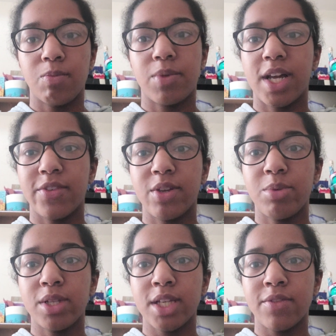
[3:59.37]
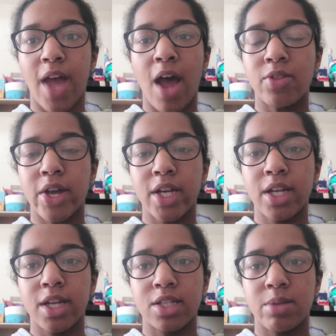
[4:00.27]
But if you believe
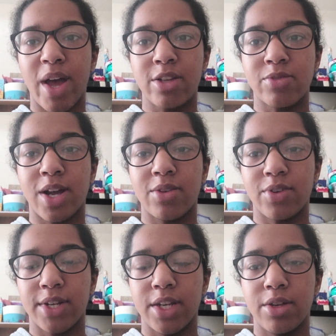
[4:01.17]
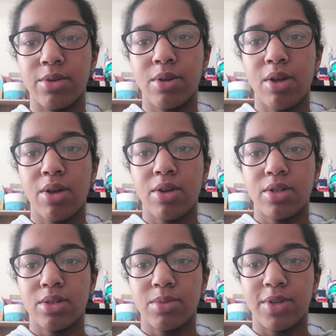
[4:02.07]
outlining is the best route for you
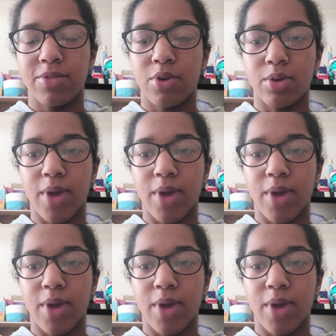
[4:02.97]
before